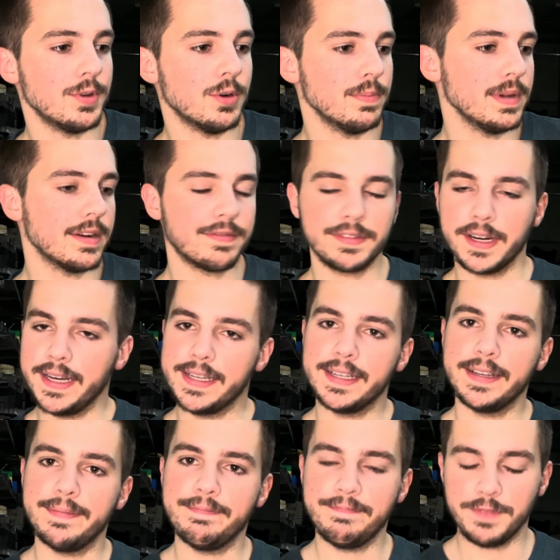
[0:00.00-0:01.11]
Don't be afraid
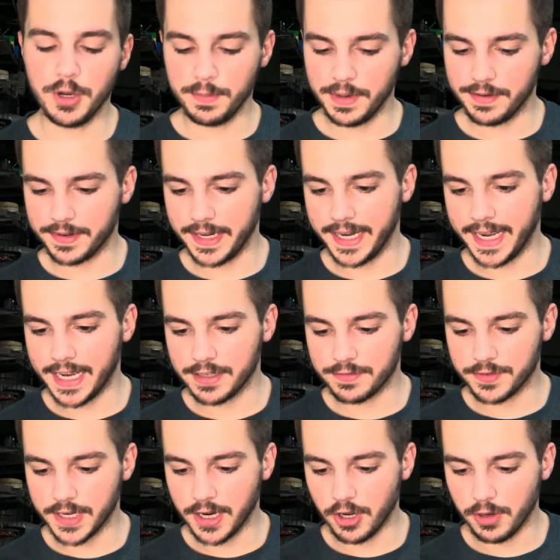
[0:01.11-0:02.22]
to ask
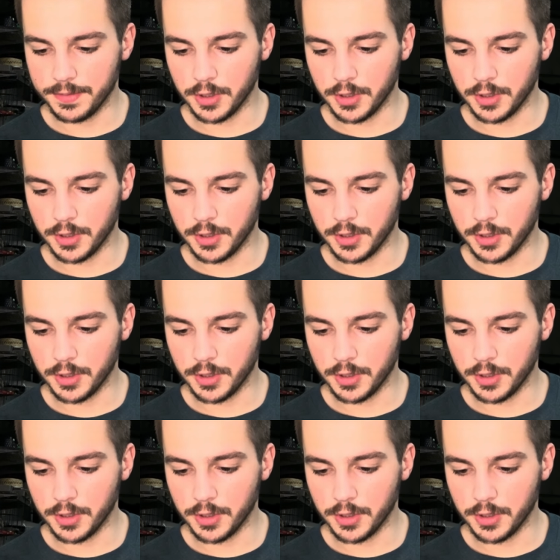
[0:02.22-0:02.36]
for help.